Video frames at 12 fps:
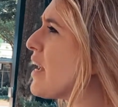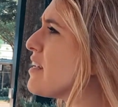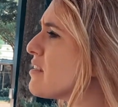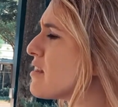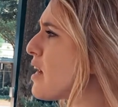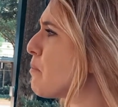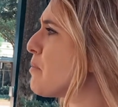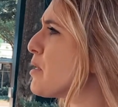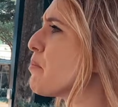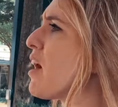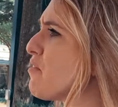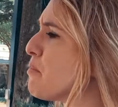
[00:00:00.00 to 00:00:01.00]
What is it that
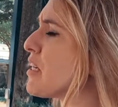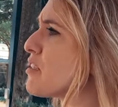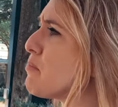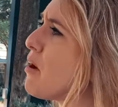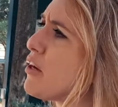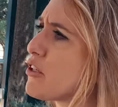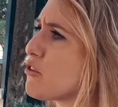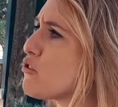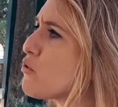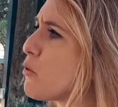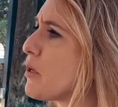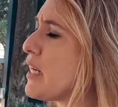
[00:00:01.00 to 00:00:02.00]
people have picked up on your
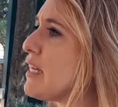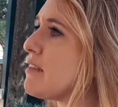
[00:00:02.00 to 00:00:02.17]
story?